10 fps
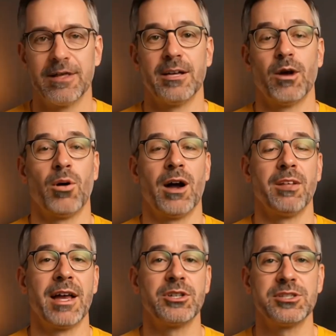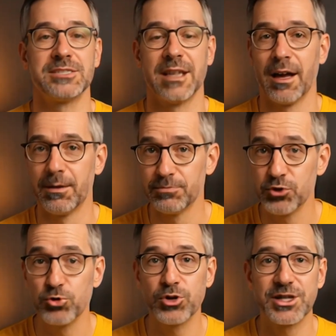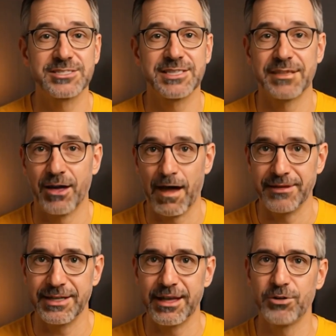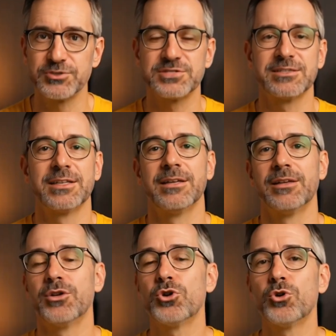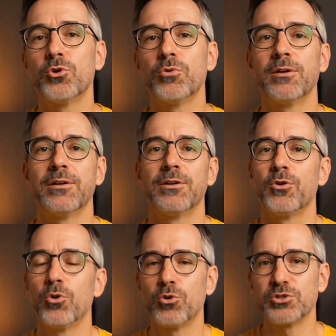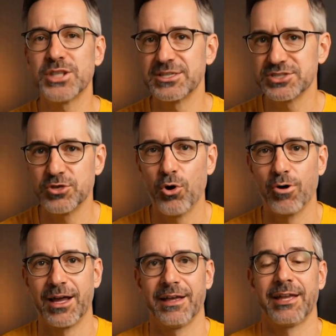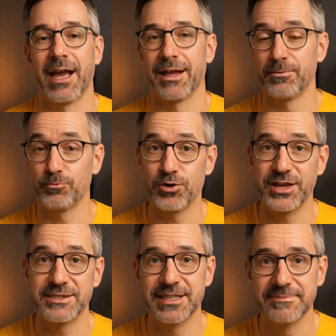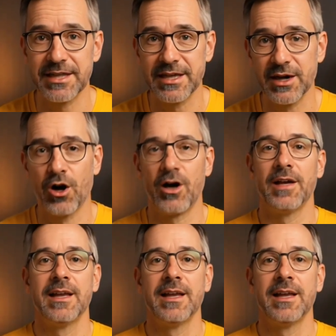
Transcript: So while others are furiously typing notes, you're just nodding like a productivity god.